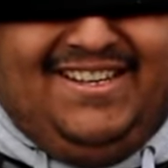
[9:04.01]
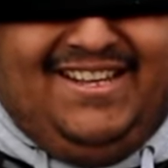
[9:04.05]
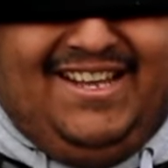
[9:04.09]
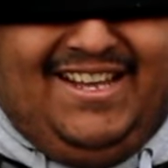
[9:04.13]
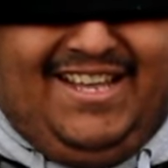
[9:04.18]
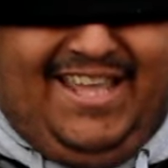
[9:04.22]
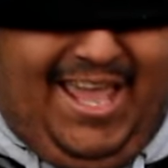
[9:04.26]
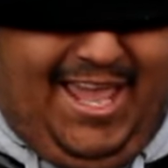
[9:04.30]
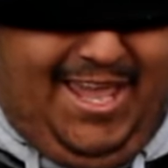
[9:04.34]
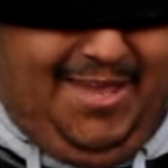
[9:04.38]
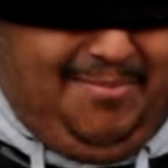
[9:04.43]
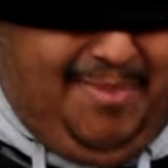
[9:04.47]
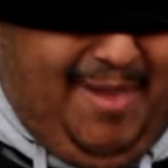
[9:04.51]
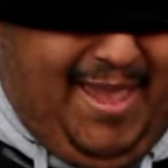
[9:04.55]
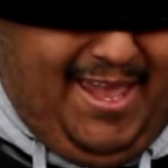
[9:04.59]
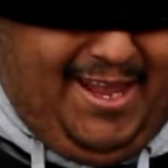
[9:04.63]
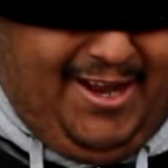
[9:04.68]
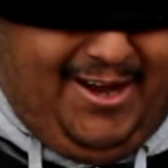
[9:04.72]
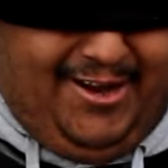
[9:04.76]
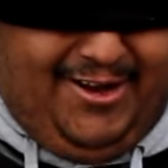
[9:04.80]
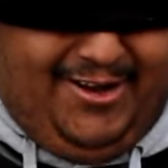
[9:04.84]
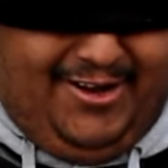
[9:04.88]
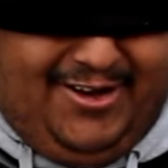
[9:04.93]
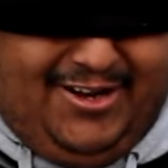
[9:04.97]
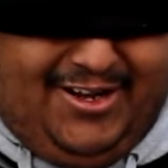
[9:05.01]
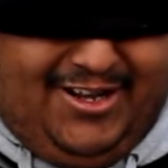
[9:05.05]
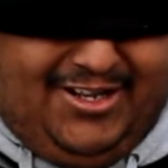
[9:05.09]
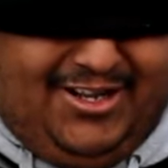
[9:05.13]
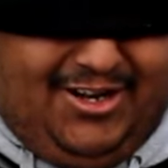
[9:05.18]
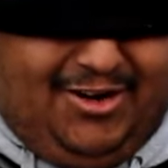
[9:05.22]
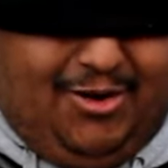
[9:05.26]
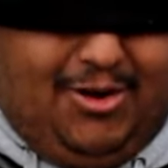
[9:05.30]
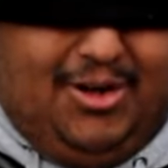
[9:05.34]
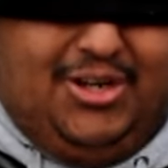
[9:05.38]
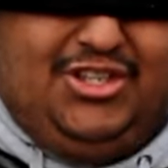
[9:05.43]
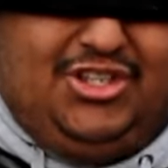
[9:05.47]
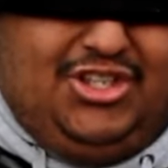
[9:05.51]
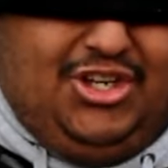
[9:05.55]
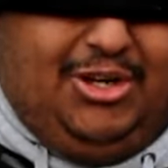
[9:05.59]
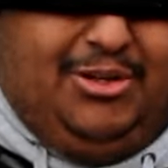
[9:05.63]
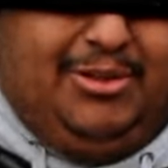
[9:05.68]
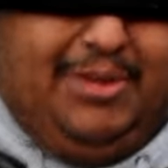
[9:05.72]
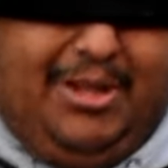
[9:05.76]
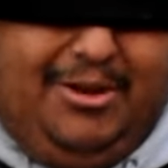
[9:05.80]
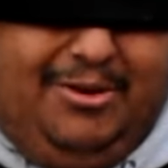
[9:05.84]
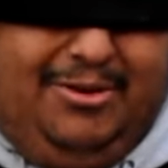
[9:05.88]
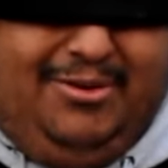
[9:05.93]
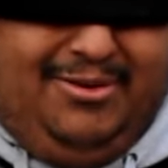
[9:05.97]
a gangbanger? Yeah, or oh, a
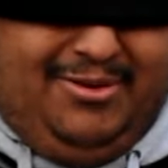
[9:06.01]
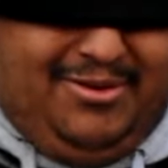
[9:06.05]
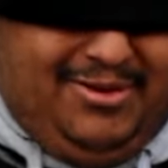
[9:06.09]
cholo? I,